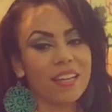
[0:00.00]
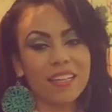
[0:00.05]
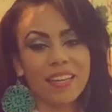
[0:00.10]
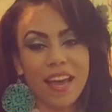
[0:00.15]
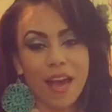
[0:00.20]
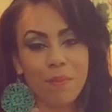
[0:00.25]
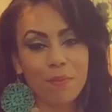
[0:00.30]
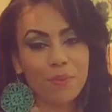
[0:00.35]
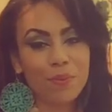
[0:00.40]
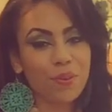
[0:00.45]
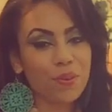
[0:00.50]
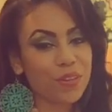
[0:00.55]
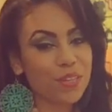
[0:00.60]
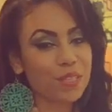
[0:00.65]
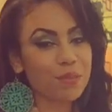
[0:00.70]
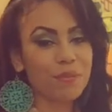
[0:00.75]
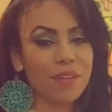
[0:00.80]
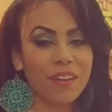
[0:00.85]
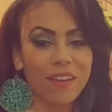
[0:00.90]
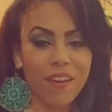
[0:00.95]
Capricorn
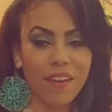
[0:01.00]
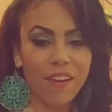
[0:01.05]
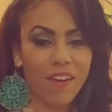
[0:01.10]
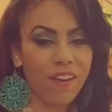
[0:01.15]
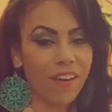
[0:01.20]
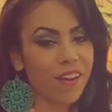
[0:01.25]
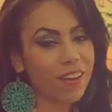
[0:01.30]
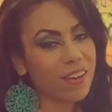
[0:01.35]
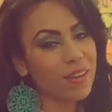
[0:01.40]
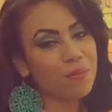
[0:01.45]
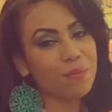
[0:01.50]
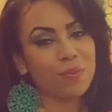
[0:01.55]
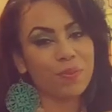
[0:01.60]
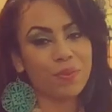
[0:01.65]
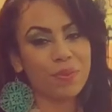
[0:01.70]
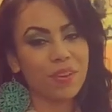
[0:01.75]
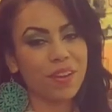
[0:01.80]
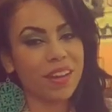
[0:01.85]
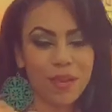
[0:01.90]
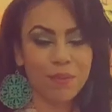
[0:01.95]
has been on it,
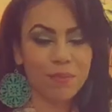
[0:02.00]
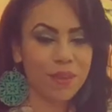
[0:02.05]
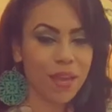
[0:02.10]
boy.